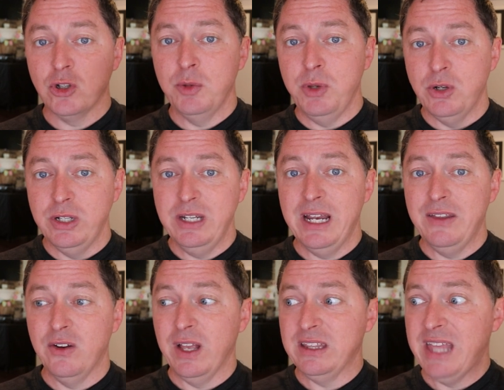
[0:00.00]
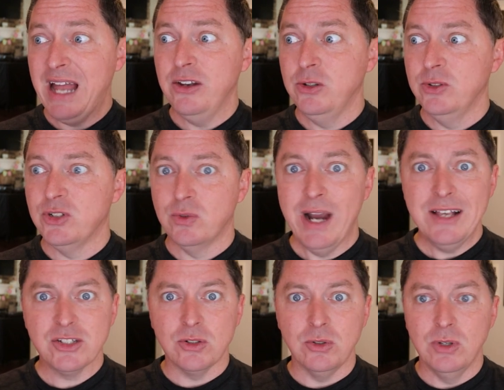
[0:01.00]
community, and they're like, that dude's a
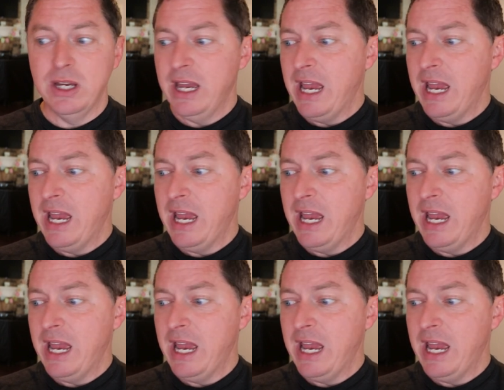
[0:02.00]
rascal.